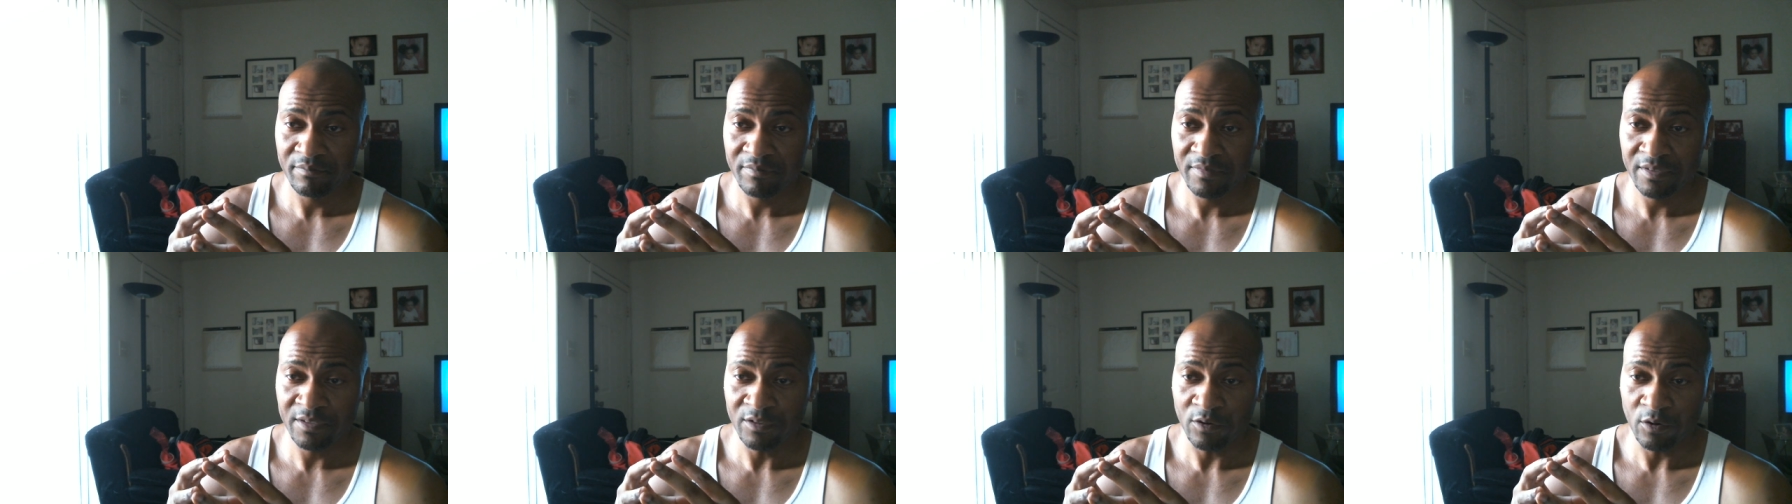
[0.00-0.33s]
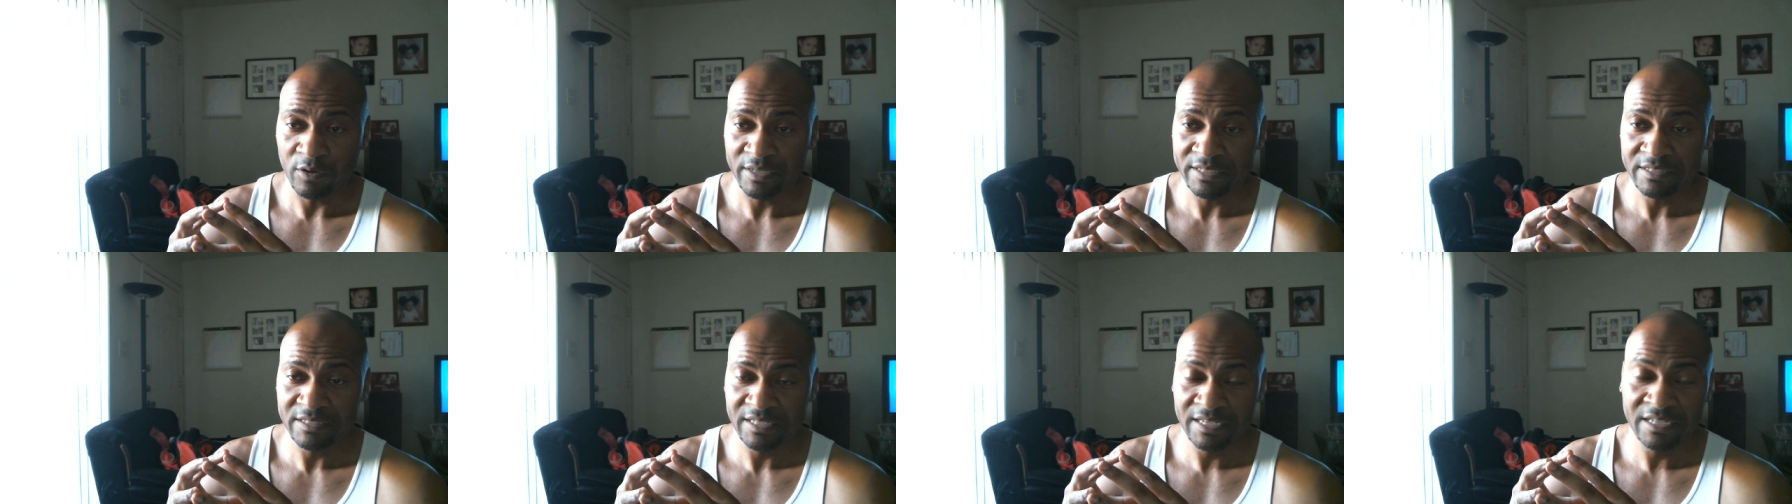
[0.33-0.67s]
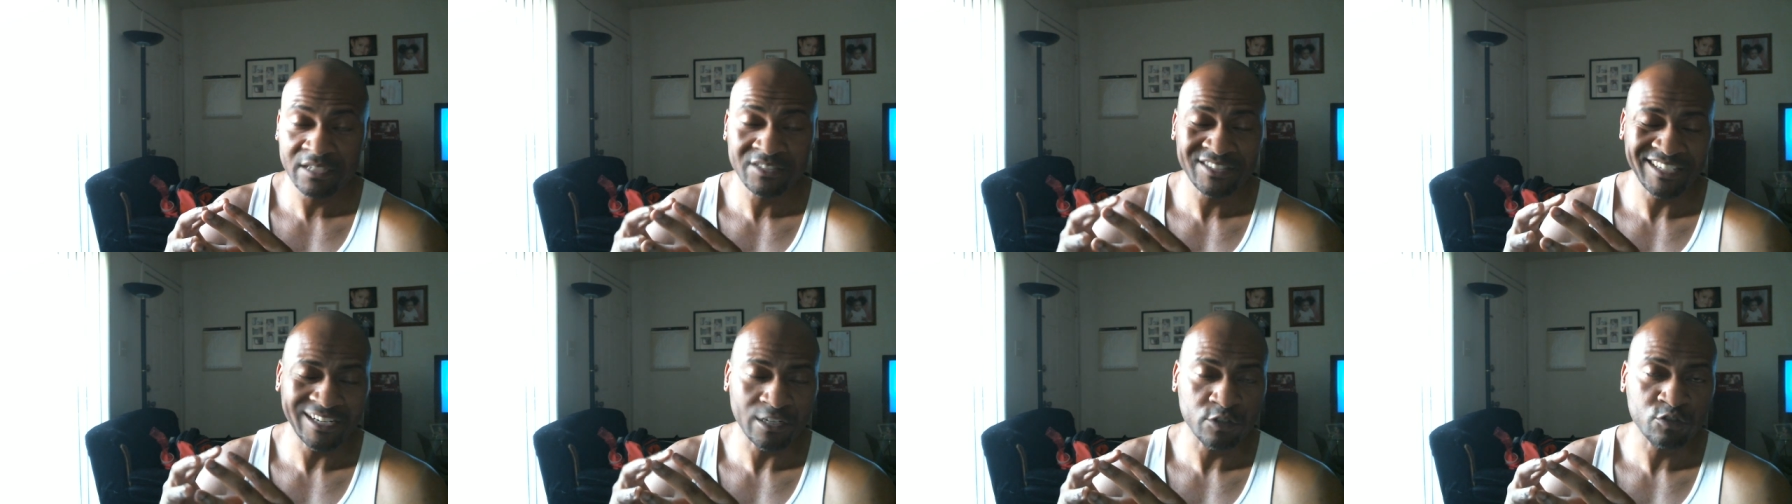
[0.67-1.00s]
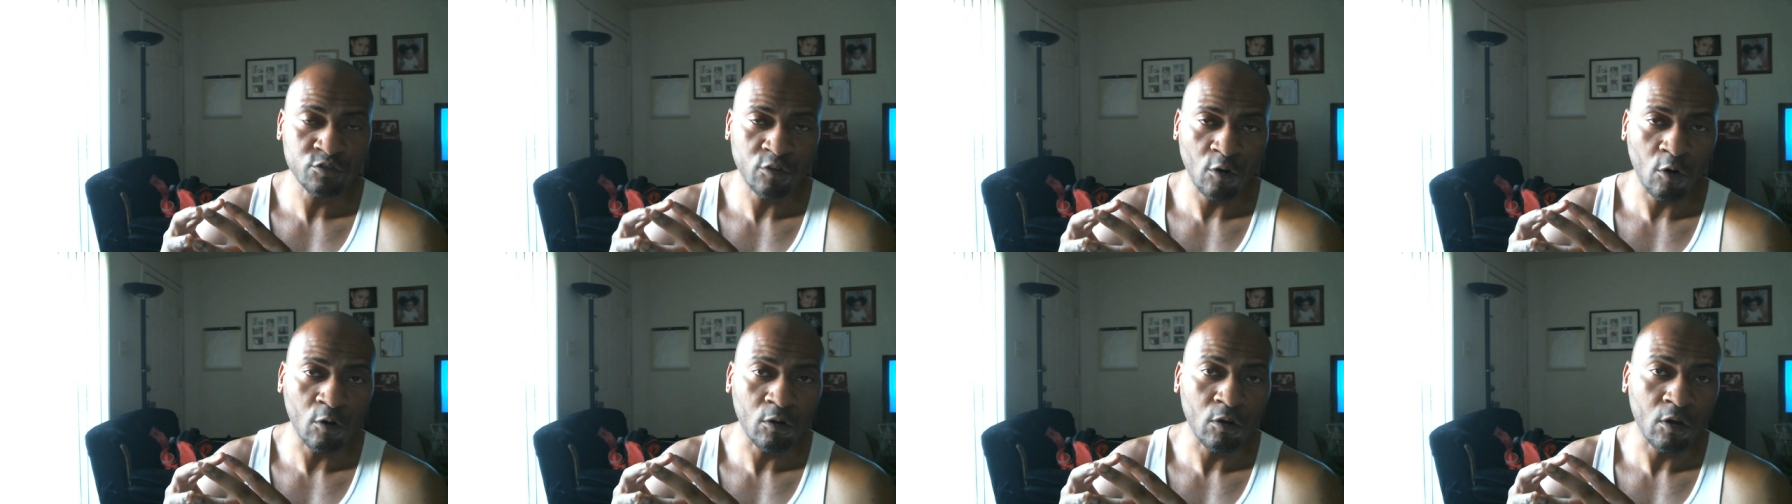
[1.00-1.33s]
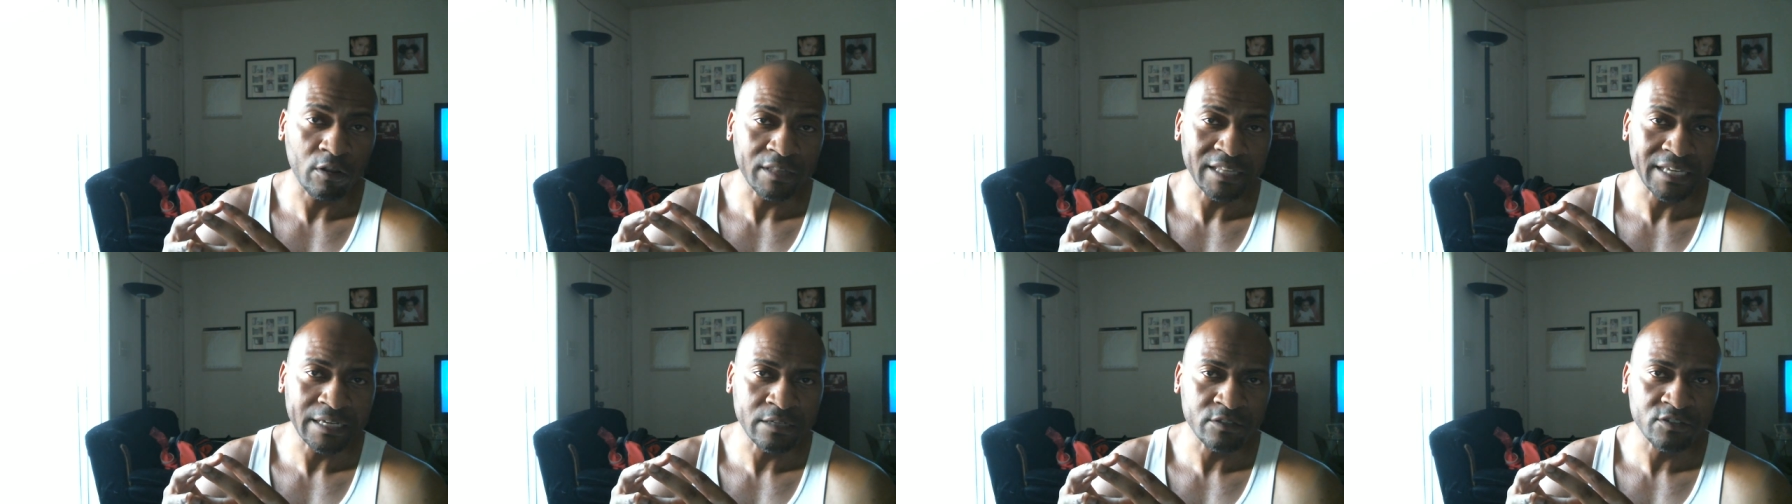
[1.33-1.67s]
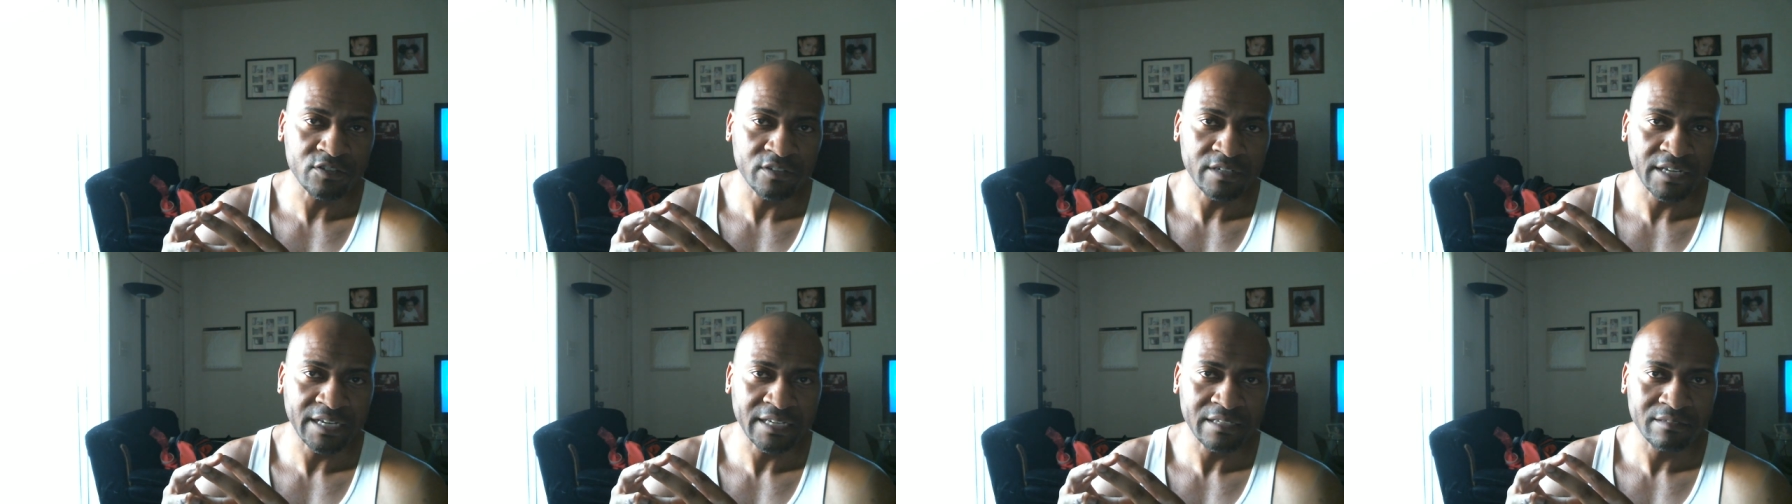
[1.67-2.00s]
you know, it's easy to troll on the
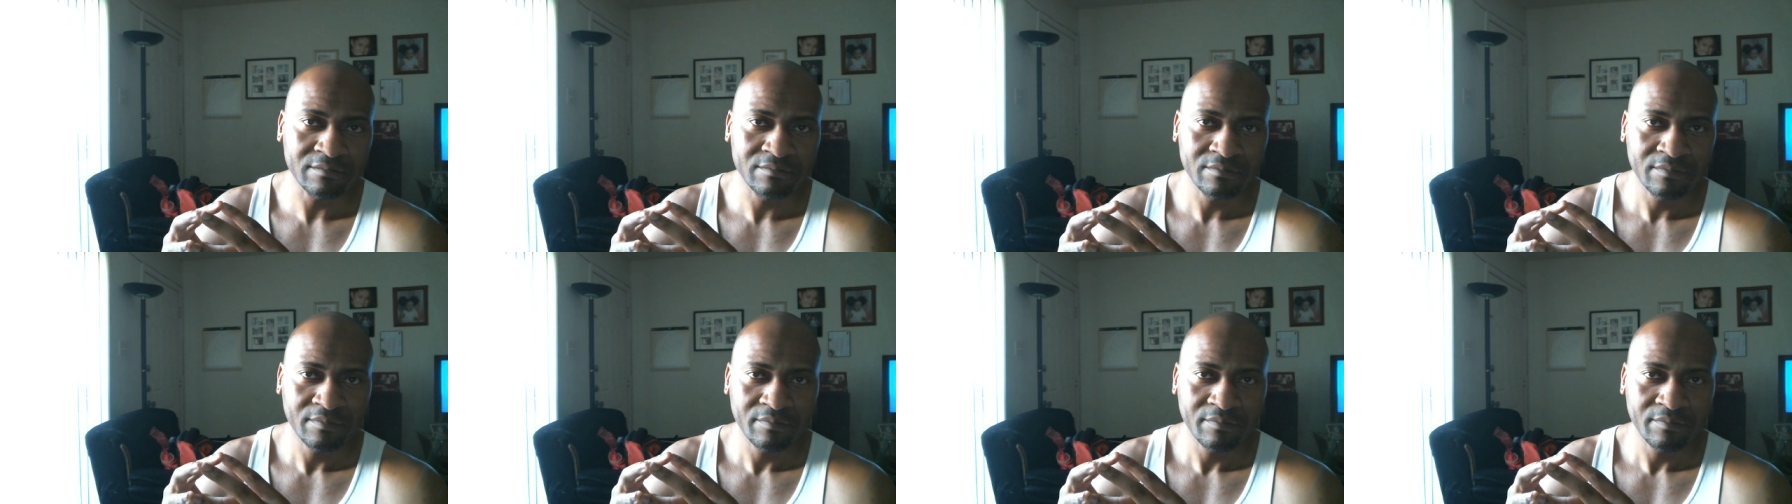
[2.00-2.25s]
internet.